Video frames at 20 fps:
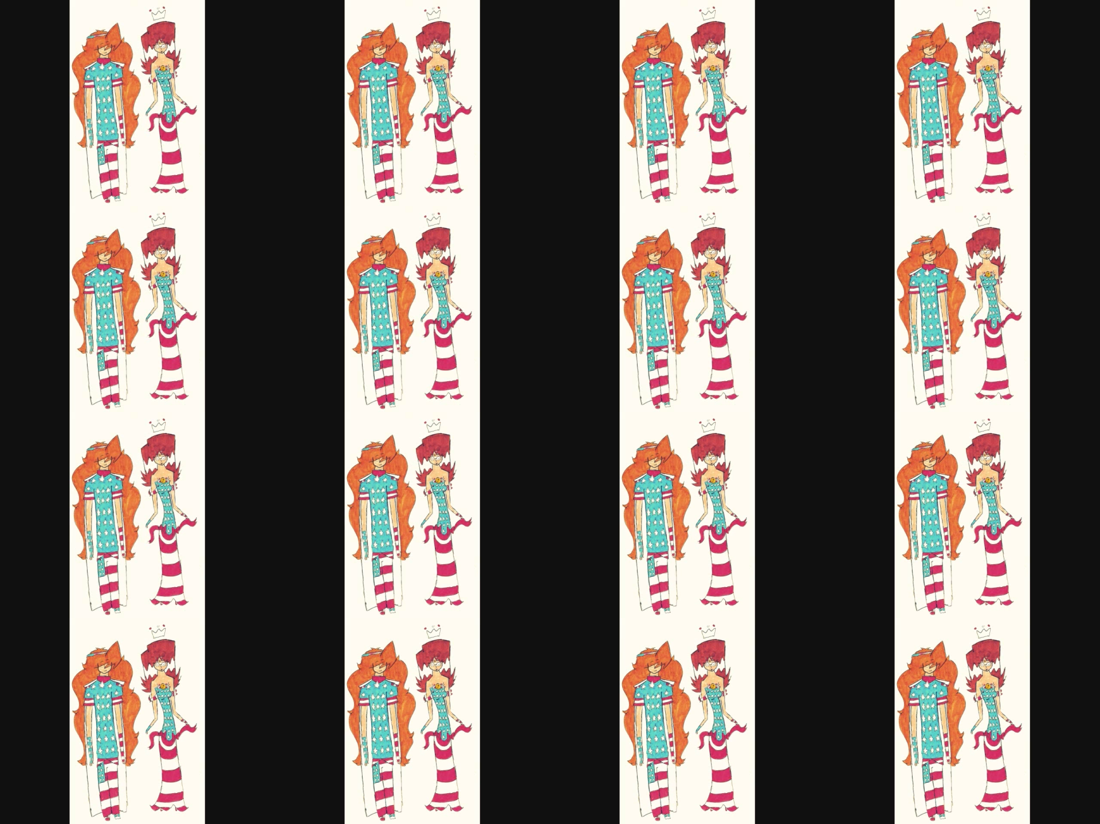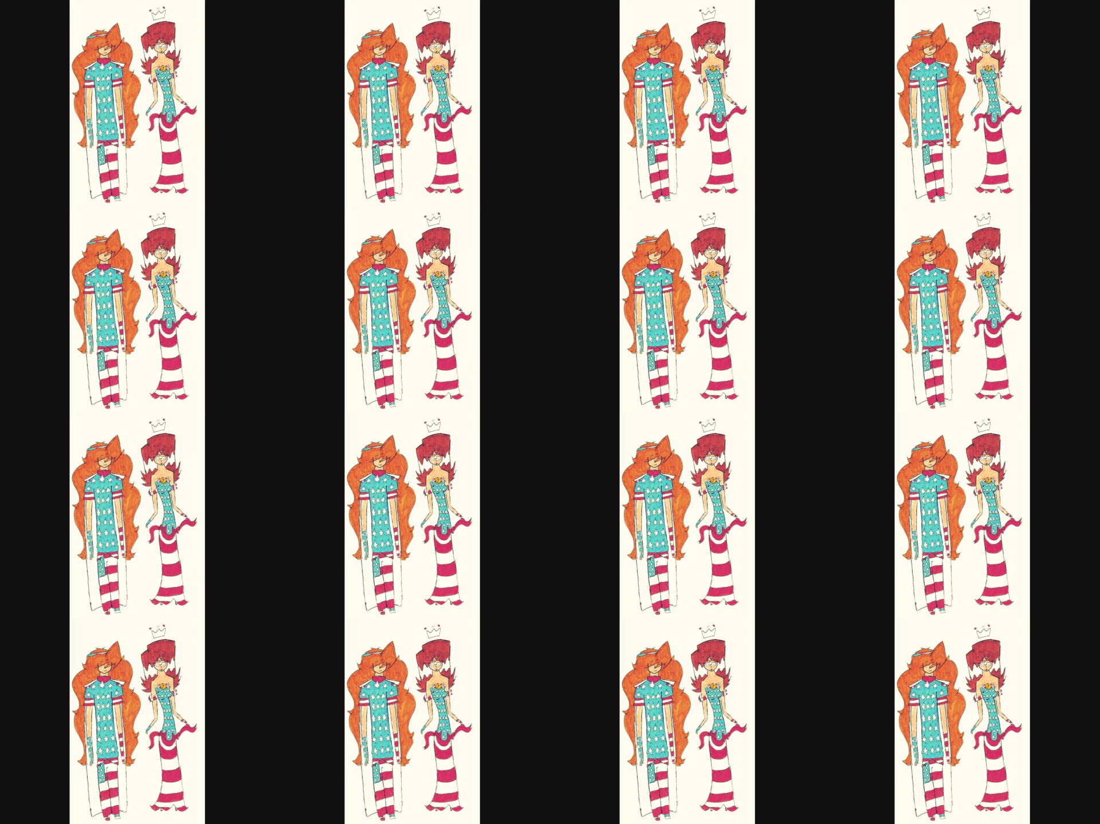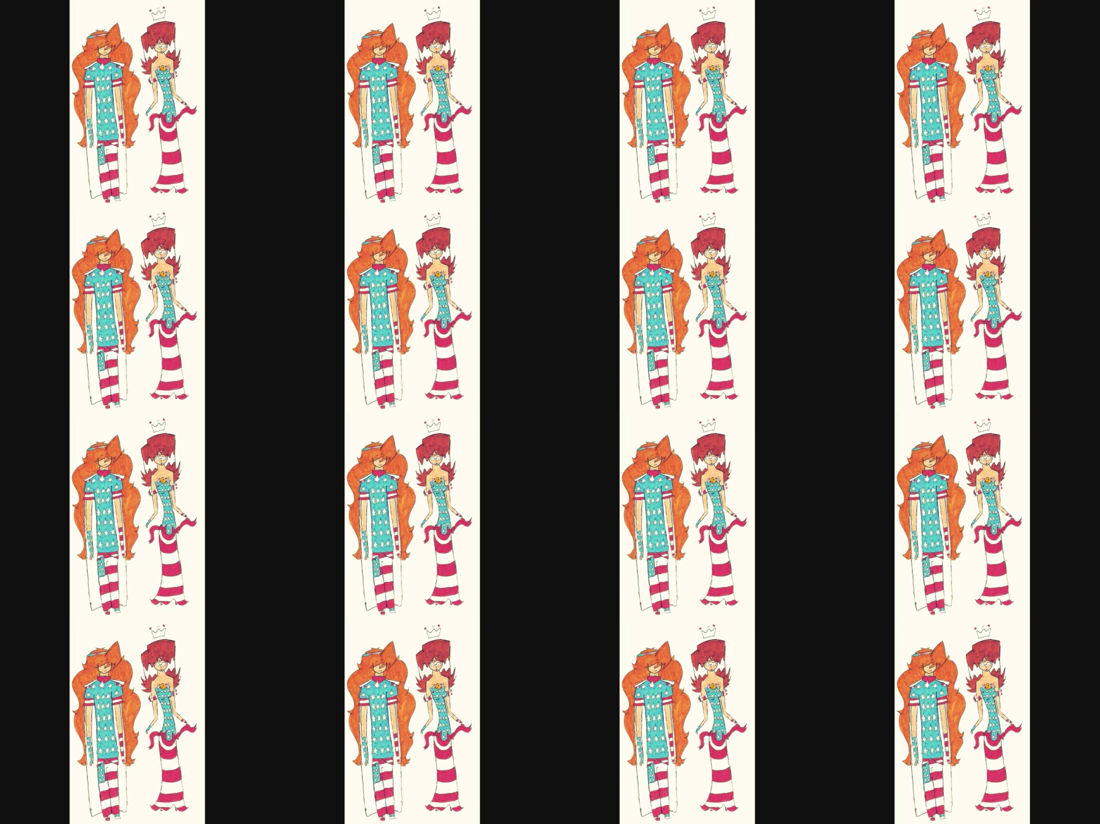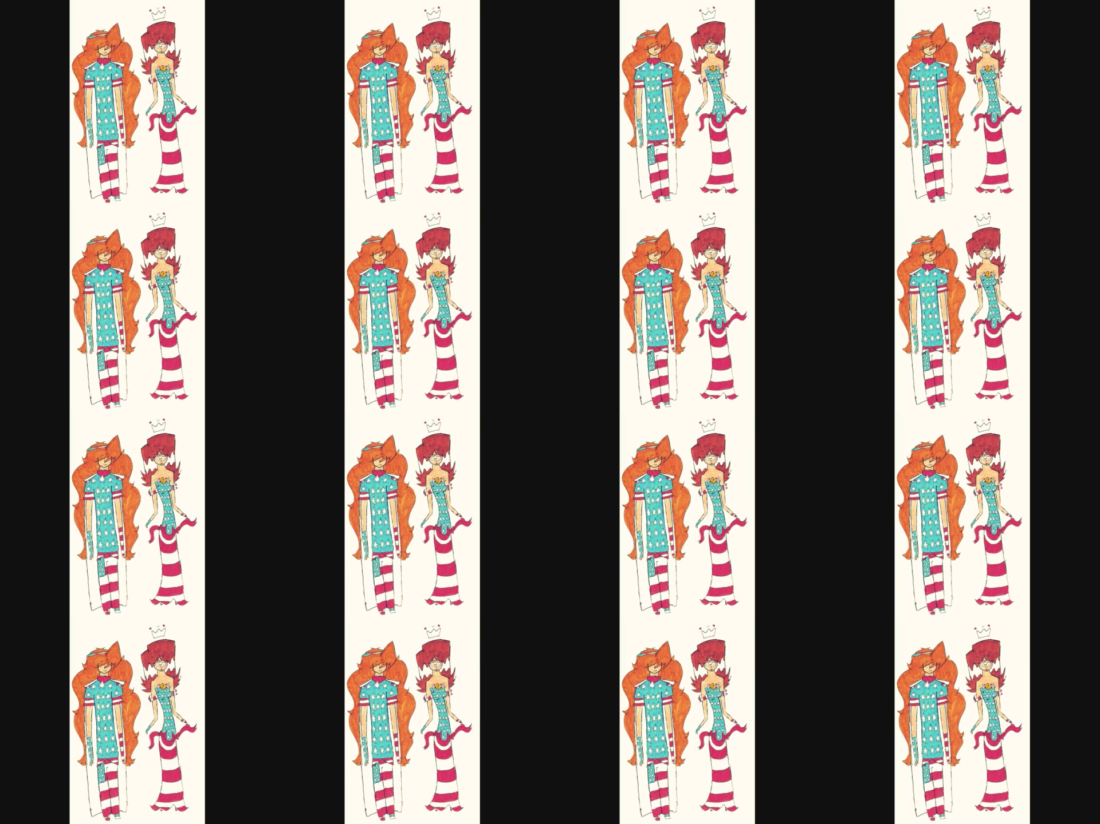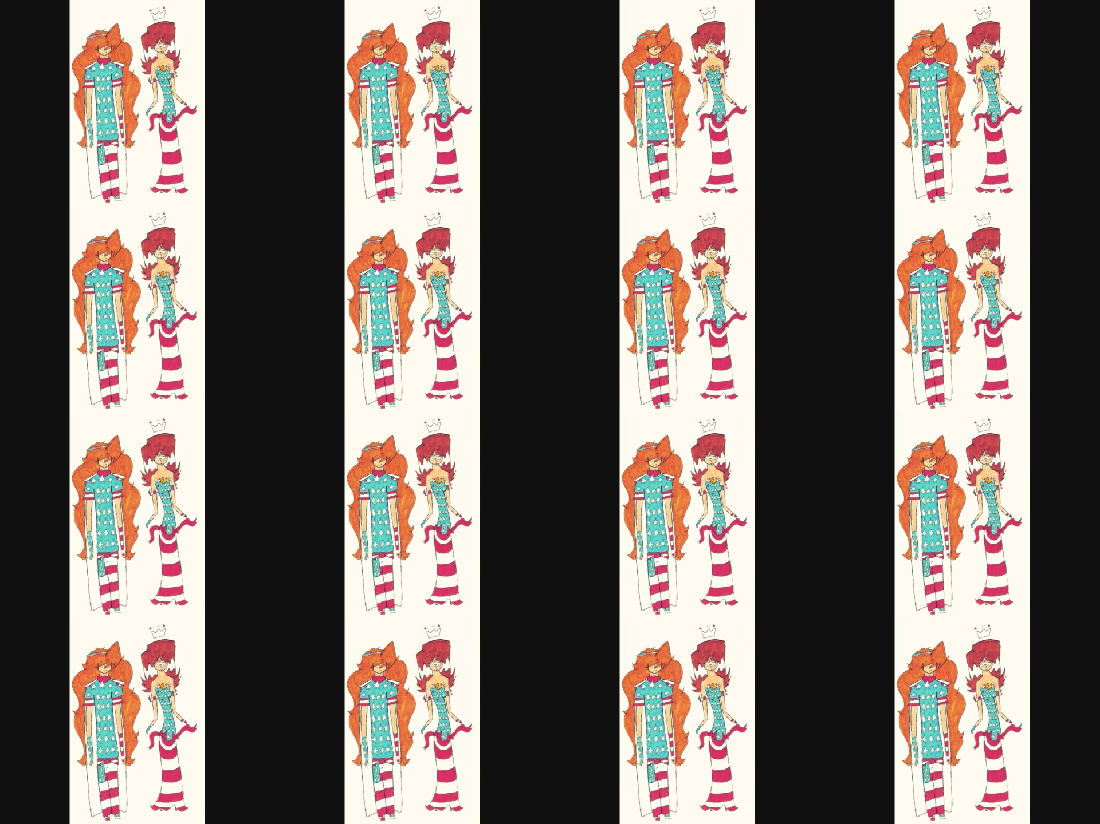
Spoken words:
No face is visible, so there are no lips to read.